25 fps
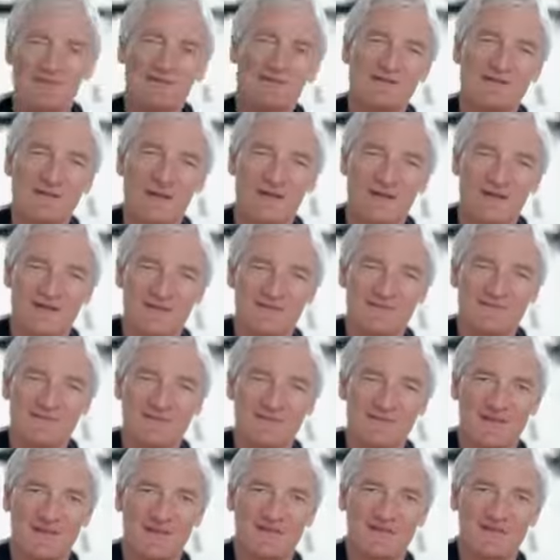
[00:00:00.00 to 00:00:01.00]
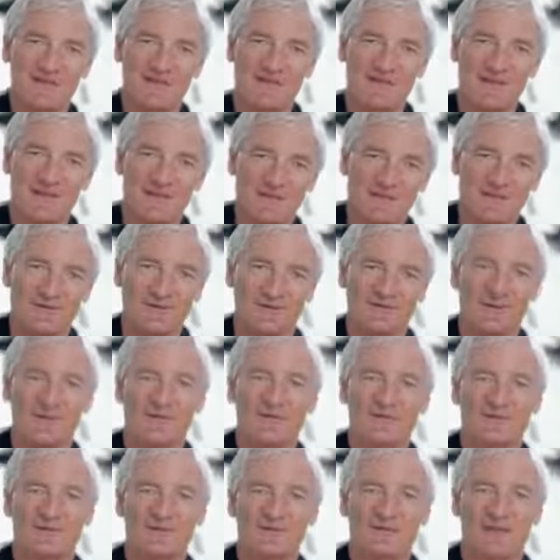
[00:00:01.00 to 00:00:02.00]
So as the room gets colder
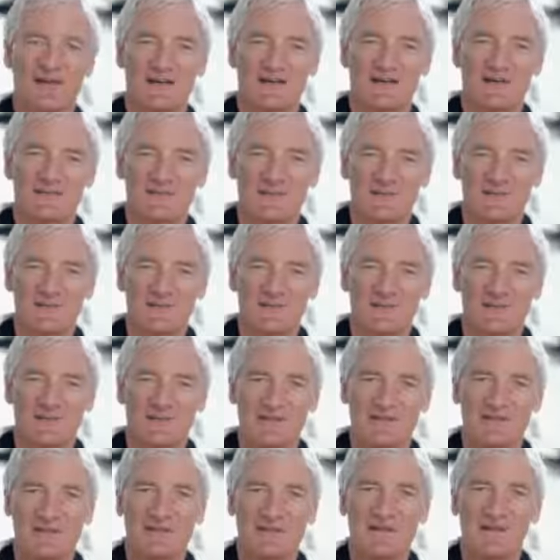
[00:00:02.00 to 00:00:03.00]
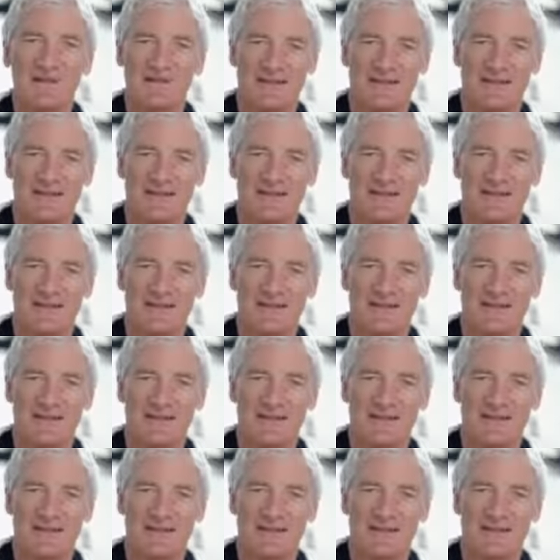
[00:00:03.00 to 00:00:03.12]
than your dialed temperature,